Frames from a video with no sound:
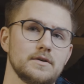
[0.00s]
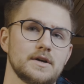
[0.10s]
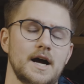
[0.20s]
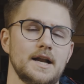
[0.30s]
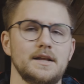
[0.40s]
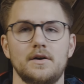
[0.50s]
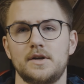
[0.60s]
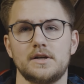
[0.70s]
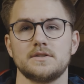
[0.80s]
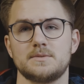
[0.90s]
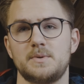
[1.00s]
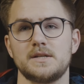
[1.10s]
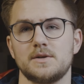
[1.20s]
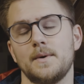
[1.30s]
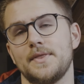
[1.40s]
Yukon, you know, he couldn't
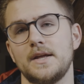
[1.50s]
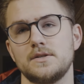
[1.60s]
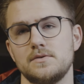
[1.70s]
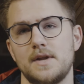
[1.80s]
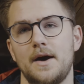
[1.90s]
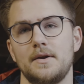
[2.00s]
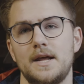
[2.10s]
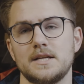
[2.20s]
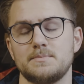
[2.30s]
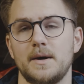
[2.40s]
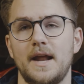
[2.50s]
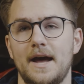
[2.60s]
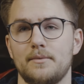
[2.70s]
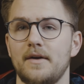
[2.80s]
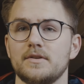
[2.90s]
speak to what they do nowadays, but
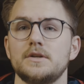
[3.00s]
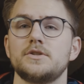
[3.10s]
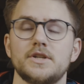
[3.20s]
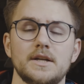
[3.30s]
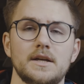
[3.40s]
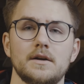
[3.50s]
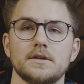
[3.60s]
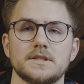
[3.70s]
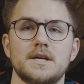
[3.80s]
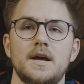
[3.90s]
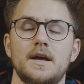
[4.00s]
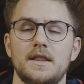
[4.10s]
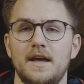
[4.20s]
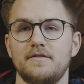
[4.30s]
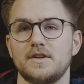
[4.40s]
at Revolution Gears,
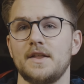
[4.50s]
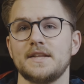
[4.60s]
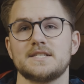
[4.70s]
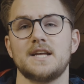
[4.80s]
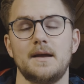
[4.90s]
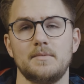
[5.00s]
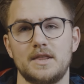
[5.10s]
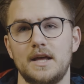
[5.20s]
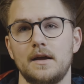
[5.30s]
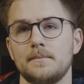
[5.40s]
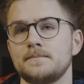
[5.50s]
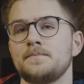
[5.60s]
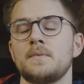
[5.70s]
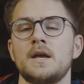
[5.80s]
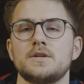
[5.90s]
they've done the same thing.
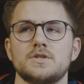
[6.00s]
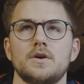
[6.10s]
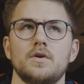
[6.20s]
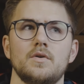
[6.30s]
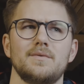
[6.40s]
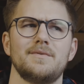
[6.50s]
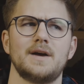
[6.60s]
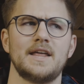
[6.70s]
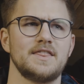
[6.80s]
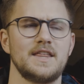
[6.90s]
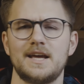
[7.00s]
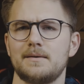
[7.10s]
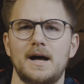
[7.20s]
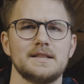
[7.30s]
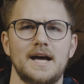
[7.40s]
So I
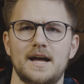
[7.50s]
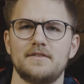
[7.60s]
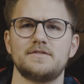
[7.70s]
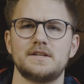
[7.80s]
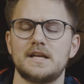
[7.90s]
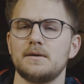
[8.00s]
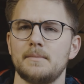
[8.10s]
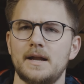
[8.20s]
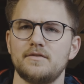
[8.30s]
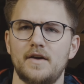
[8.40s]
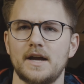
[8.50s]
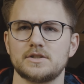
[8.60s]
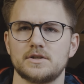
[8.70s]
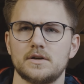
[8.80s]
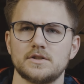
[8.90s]
think a lot of gear
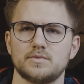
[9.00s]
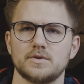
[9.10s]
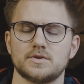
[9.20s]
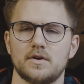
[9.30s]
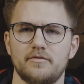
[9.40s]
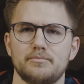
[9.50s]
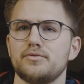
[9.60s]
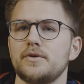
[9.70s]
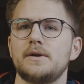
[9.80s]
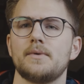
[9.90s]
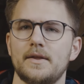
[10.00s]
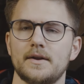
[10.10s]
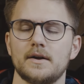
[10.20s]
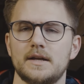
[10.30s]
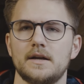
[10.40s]
manufacturers will sort of pre-run
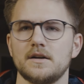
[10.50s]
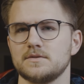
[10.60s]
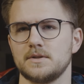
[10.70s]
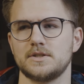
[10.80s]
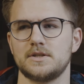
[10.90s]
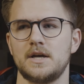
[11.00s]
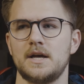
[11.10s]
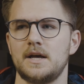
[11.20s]
their gears, which